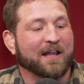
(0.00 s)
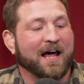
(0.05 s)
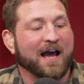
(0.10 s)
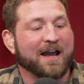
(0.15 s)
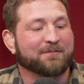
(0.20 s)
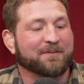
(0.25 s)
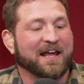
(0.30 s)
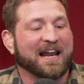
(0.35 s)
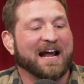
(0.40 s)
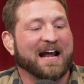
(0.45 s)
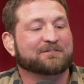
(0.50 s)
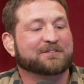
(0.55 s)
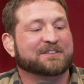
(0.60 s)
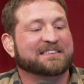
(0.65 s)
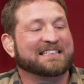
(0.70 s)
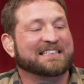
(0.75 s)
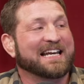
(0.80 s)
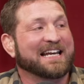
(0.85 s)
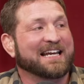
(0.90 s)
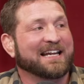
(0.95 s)
life, and I've
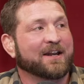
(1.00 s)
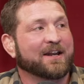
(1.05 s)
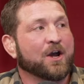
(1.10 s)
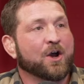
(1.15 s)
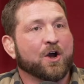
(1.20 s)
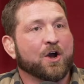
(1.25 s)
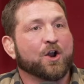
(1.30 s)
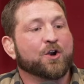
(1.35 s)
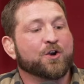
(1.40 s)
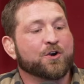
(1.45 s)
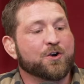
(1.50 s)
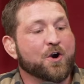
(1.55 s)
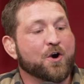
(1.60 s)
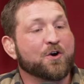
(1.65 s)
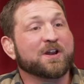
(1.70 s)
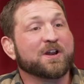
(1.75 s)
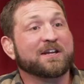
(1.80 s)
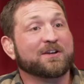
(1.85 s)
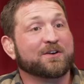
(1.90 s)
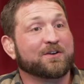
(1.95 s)
seen
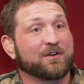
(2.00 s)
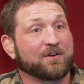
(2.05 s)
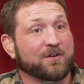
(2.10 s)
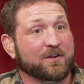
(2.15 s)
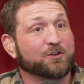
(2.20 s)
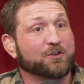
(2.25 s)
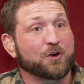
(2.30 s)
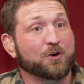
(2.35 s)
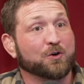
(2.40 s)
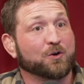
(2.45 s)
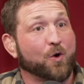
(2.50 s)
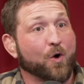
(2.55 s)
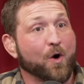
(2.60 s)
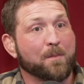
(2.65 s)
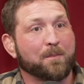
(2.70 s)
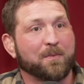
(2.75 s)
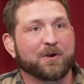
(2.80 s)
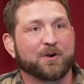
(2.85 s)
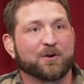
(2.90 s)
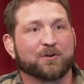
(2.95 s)
nerdy dude,
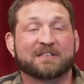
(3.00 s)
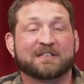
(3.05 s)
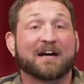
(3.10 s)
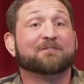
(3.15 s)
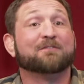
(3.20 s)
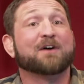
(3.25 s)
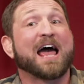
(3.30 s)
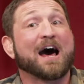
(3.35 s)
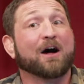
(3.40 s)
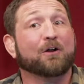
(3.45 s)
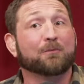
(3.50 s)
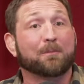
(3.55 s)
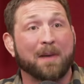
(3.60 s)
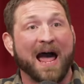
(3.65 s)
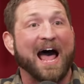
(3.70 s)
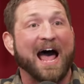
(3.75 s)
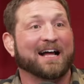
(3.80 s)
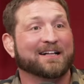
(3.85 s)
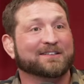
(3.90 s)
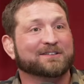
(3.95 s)
corporate dudes. I've held
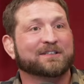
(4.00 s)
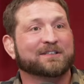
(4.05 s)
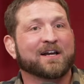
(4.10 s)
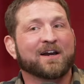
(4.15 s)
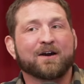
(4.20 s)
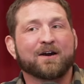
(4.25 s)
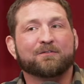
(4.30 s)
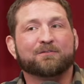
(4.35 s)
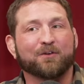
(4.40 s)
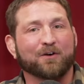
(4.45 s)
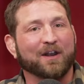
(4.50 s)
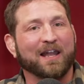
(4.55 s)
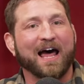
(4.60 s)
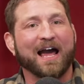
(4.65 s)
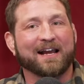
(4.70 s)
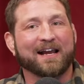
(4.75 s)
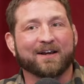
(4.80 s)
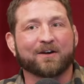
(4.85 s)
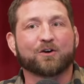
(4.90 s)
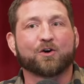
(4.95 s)
pads for
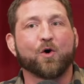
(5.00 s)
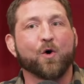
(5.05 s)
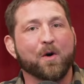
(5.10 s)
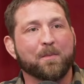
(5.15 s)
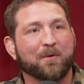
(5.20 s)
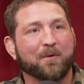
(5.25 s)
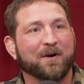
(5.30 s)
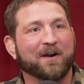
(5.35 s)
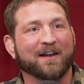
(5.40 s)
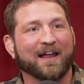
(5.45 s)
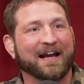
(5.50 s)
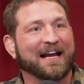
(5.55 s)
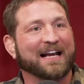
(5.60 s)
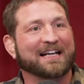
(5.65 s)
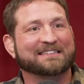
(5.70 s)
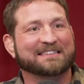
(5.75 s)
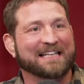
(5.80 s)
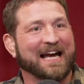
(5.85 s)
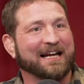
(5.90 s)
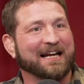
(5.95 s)
like corporate like
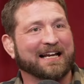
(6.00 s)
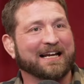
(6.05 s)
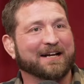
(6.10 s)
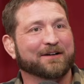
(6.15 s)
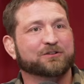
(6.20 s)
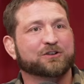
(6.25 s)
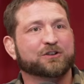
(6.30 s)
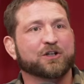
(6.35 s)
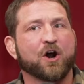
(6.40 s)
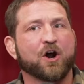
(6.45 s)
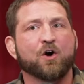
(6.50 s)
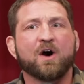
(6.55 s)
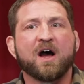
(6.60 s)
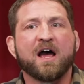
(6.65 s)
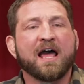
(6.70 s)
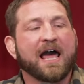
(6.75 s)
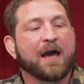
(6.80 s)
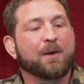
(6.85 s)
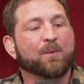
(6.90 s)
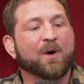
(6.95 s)
executives, you know?
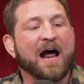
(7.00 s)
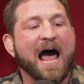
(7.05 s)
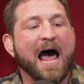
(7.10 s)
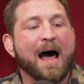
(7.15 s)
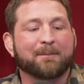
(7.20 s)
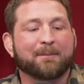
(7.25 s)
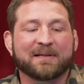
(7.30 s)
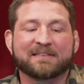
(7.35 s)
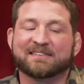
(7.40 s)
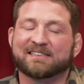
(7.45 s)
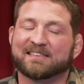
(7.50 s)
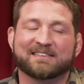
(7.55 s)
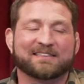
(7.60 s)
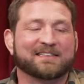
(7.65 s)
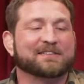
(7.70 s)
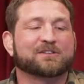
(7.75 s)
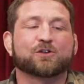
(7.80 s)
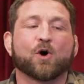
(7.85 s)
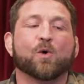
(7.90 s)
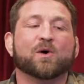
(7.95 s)
And what happens is
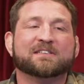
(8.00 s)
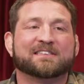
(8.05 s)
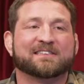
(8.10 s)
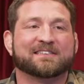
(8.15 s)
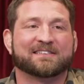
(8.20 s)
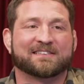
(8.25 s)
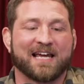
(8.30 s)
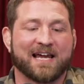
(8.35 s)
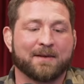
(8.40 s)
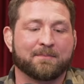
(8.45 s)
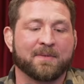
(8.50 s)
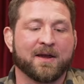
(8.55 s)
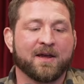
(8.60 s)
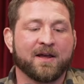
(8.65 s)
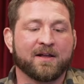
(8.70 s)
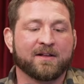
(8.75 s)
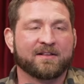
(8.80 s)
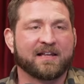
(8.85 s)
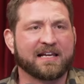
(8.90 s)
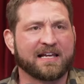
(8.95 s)
it's always the same.
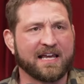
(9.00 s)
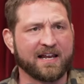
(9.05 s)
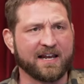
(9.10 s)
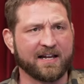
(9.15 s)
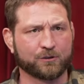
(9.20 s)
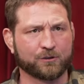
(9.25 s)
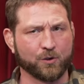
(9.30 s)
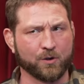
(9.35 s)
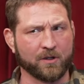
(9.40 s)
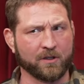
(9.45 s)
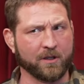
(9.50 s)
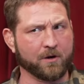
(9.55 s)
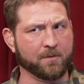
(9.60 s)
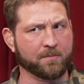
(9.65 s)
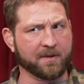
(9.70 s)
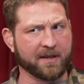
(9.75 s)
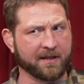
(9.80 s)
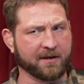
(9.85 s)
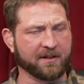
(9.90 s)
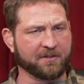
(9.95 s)
They get into it a little
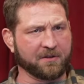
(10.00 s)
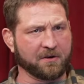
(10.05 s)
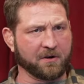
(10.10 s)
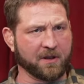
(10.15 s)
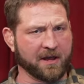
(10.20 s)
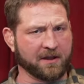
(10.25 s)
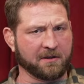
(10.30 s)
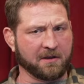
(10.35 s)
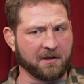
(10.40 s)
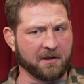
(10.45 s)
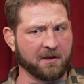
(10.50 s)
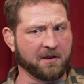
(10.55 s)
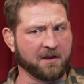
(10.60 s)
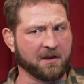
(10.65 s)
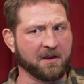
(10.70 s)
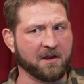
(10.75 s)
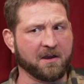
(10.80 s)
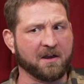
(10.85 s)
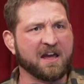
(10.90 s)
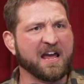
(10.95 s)
bit, and they're like,
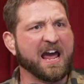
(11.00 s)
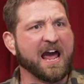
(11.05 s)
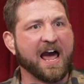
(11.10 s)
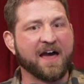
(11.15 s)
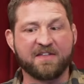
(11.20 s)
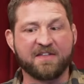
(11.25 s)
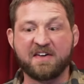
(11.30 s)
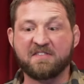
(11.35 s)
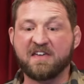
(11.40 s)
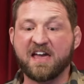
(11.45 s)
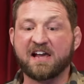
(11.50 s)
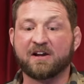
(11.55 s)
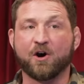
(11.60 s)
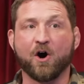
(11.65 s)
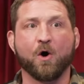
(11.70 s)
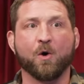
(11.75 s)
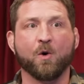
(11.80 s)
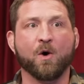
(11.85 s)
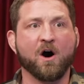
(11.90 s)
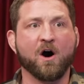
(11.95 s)
and then they
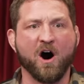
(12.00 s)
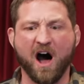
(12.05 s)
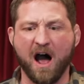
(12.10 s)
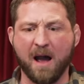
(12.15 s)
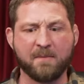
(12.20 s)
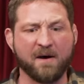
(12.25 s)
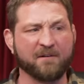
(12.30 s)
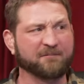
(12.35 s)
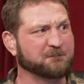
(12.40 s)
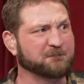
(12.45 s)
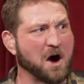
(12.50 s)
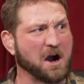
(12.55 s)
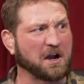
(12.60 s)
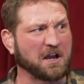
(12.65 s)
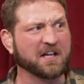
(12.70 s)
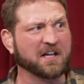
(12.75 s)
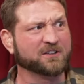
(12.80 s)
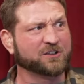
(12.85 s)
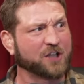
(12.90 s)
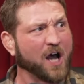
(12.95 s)
go, "I'm a
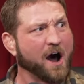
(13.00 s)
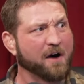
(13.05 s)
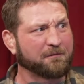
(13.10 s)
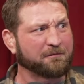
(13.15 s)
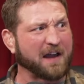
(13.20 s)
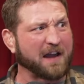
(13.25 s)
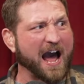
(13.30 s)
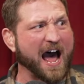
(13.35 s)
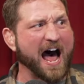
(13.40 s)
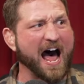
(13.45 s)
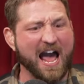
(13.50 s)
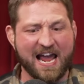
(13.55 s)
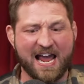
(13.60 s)
fucking tough guy,"